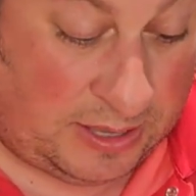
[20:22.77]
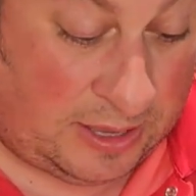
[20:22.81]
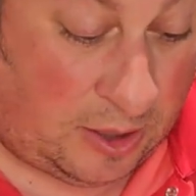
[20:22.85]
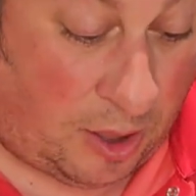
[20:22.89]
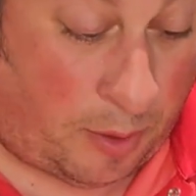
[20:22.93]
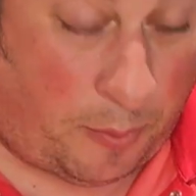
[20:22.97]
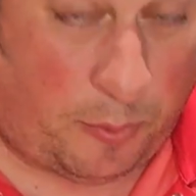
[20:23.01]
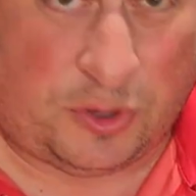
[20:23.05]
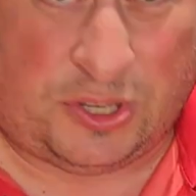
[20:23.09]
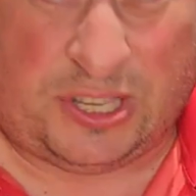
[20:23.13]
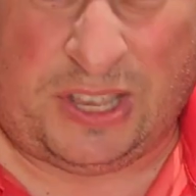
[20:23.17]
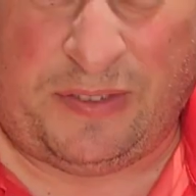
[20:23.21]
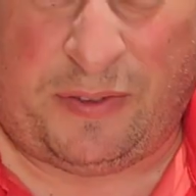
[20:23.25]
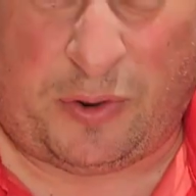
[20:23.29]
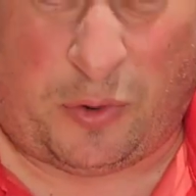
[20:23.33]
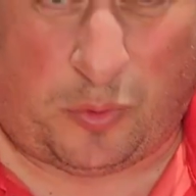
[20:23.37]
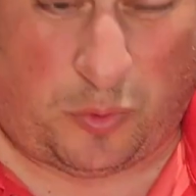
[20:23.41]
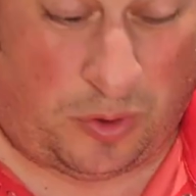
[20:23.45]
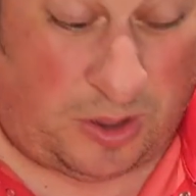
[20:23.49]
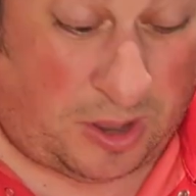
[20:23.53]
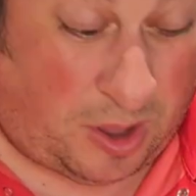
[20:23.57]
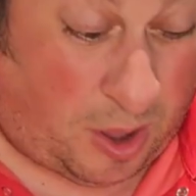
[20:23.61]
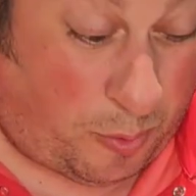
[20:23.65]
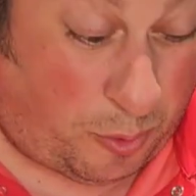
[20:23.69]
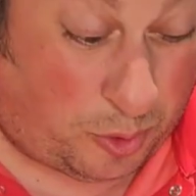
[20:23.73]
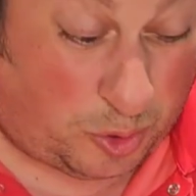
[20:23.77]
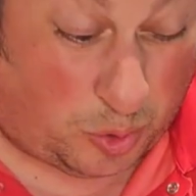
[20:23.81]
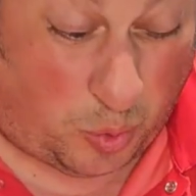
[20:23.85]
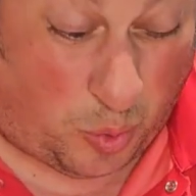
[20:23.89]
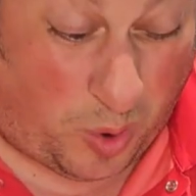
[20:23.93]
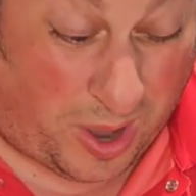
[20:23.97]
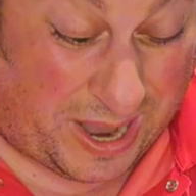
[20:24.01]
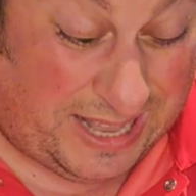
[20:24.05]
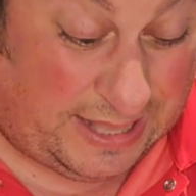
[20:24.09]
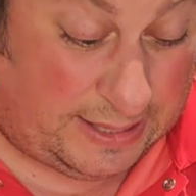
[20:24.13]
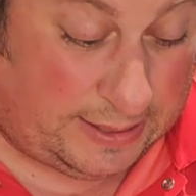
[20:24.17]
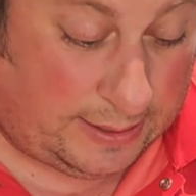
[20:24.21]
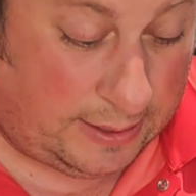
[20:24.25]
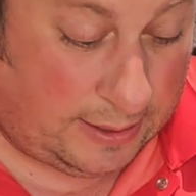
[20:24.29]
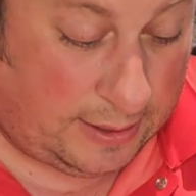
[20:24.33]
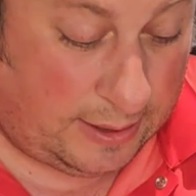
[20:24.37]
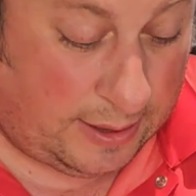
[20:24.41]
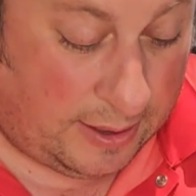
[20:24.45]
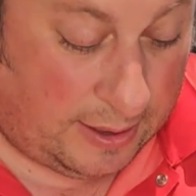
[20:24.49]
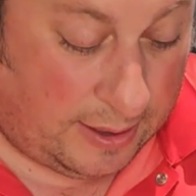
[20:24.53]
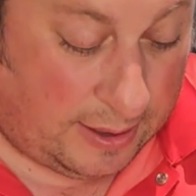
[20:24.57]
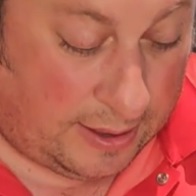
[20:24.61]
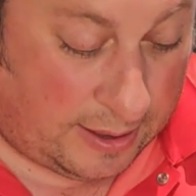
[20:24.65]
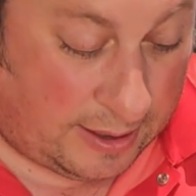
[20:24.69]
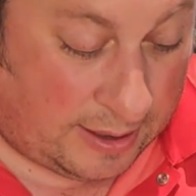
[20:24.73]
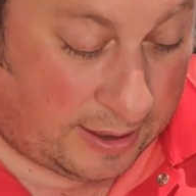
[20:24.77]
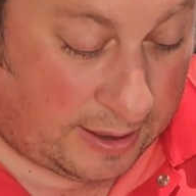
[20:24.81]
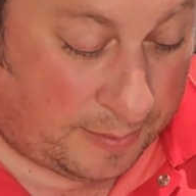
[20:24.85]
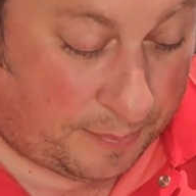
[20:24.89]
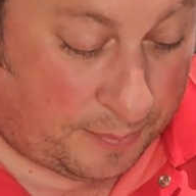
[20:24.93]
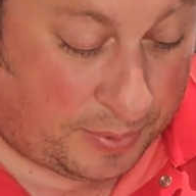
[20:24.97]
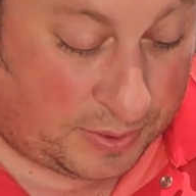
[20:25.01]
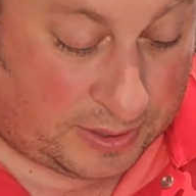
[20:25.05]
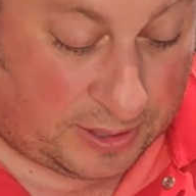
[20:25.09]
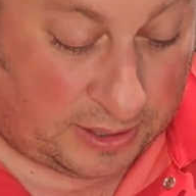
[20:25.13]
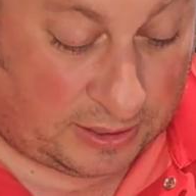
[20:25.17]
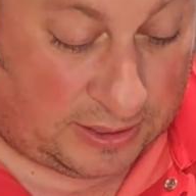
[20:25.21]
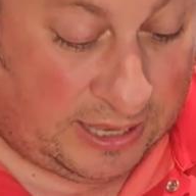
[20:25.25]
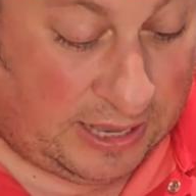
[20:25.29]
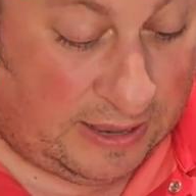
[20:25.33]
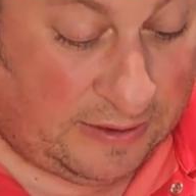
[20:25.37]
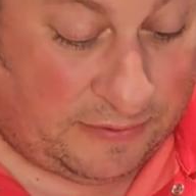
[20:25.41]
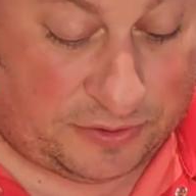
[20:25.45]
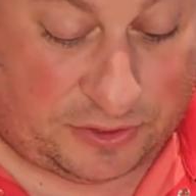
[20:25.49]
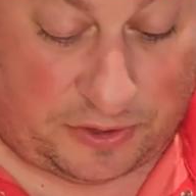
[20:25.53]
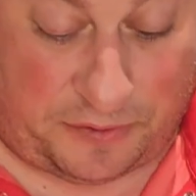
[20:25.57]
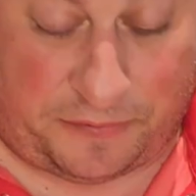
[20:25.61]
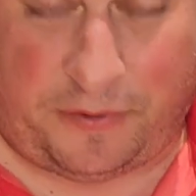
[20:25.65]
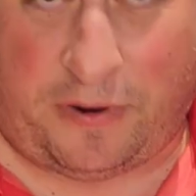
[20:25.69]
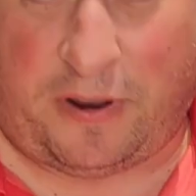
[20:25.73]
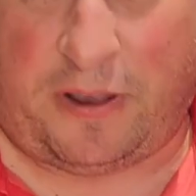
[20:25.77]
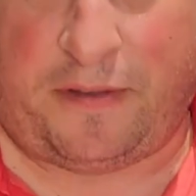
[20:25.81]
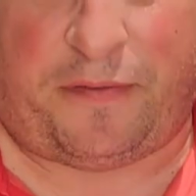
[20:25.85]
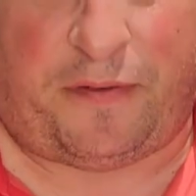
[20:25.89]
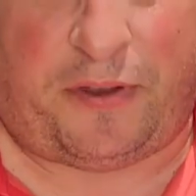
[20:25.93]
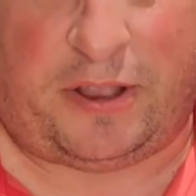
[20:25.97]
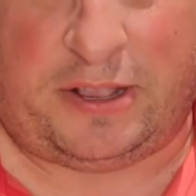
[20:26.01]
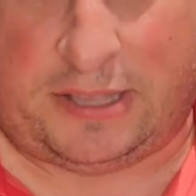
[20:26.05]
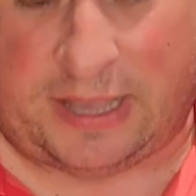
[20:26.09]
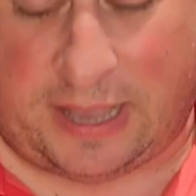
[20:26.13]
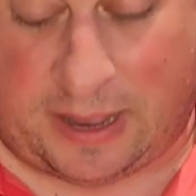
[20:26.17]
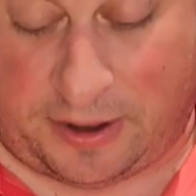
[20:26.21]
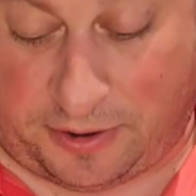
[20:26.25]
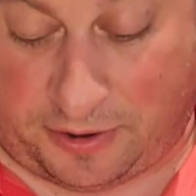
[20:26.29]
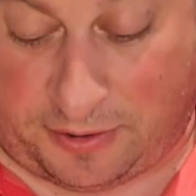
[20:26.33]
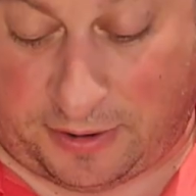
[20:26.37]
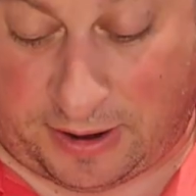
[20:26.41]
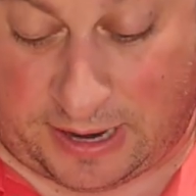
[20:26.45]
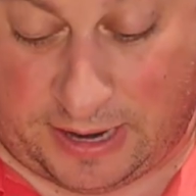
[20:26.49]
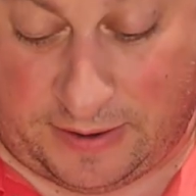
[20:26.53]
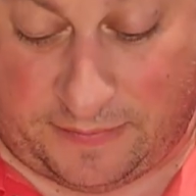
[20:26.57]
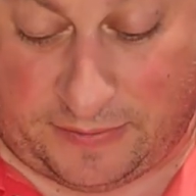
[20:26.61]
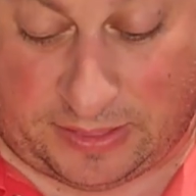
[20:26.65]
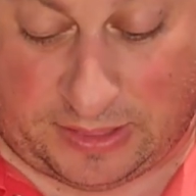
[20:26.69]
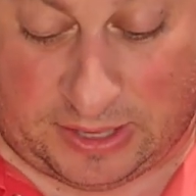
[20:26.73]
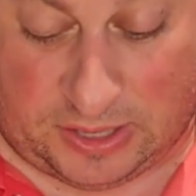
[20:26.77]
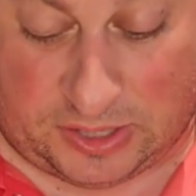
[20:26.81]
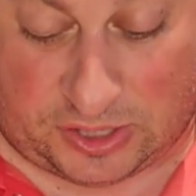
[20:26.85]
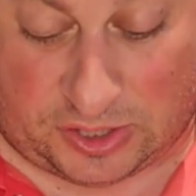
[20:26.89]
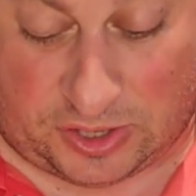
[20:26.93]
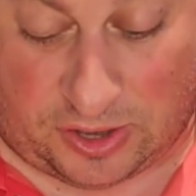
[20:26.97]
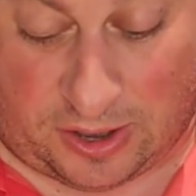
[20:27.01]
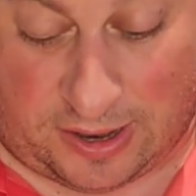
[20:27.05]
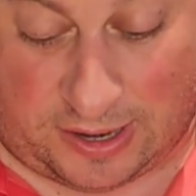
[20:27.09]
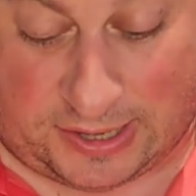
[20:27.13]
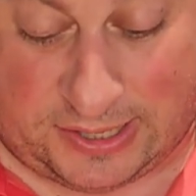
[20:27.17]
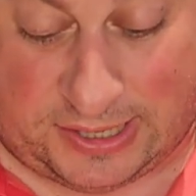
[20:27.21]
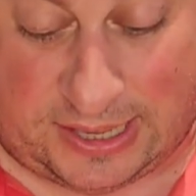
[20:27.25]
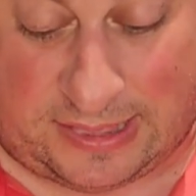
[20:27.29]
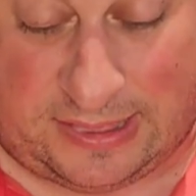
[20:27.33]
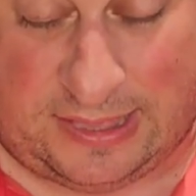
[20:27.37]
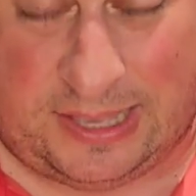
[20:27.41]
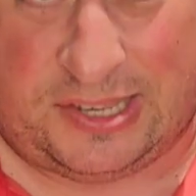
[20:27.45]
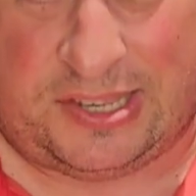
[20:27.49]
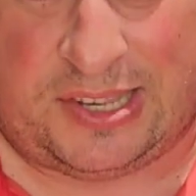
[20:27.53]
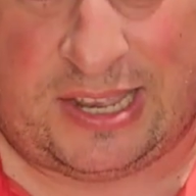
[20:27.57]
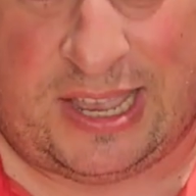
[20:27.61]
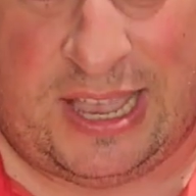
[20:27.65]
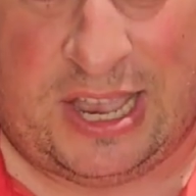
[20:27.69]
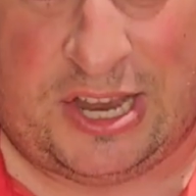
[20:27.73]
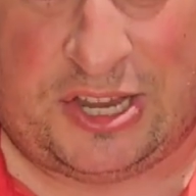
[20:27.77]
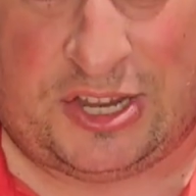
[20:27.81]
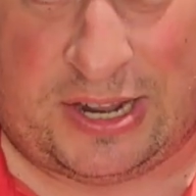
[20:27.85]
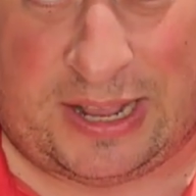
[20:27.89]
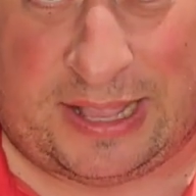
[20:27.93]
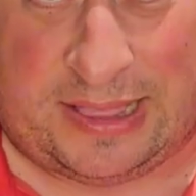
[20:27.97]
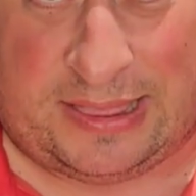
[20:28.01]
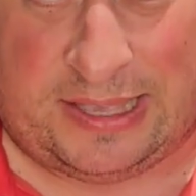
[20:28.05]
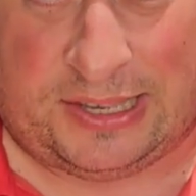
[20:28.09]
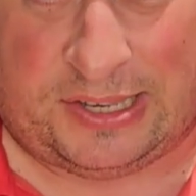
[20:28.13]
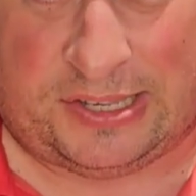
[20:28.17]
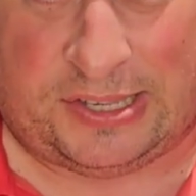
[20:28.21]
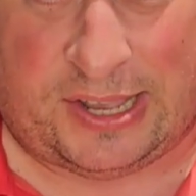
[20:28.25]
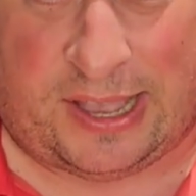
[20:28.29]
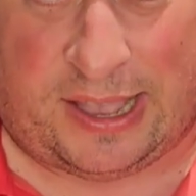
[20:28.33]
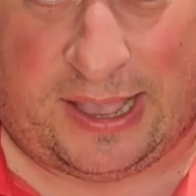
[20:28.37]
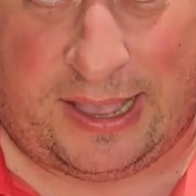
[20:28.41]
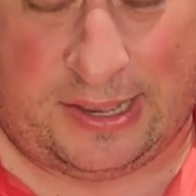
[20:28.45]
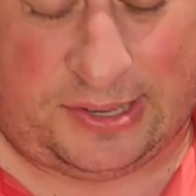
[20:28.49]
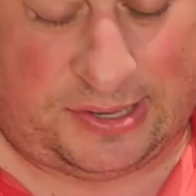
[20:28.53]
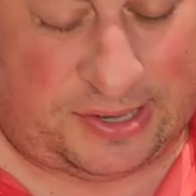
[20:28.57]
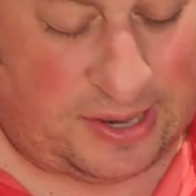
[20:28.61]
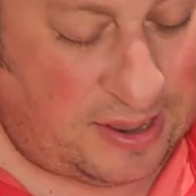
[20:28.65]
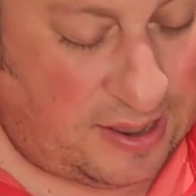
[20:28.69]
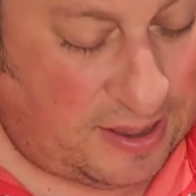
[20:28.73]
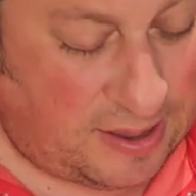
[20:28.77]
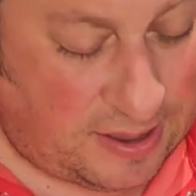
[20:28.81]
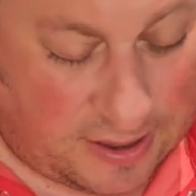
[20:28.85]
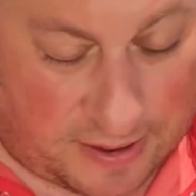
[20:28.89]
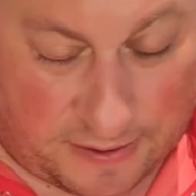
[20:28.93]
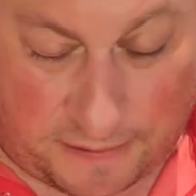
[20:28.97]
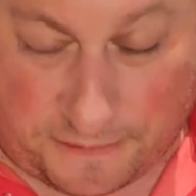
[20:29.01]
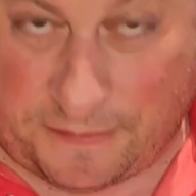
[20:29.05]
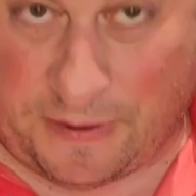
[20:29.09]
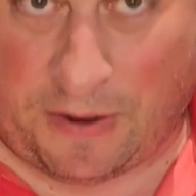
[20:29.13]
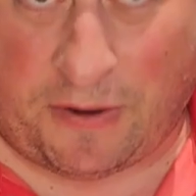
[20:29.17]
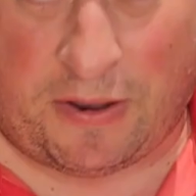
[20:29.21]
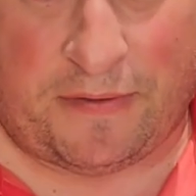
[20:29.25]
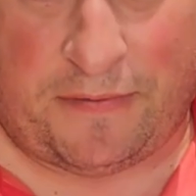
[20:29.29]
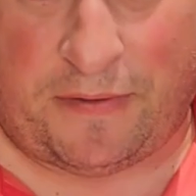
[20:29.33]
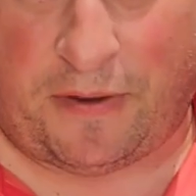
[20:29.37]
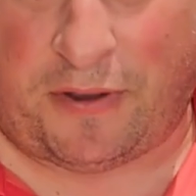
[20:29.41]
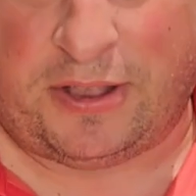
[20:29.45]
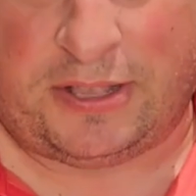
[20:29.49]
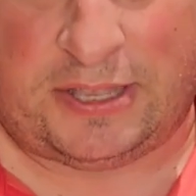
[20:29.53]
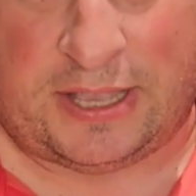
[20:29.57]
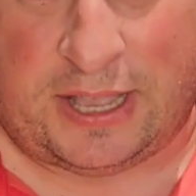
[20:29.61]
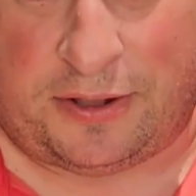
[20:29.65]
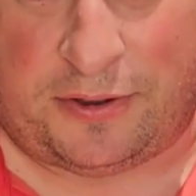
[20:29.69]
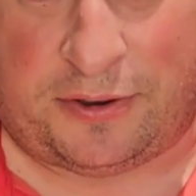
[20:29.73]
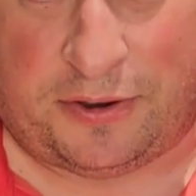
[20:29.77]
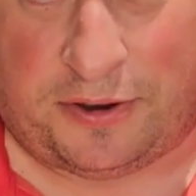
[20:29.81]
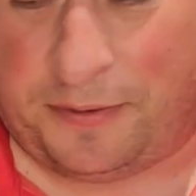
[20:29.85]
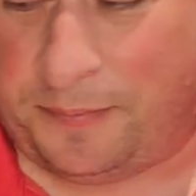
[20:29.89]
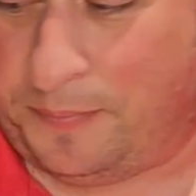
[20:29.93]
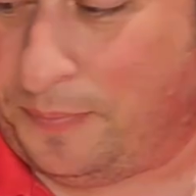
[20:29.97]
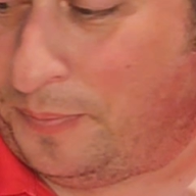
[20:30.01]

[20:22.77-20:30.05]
almost white. But the leaves are very, very tender, and even these stalks at this age and at this size, very, very tender.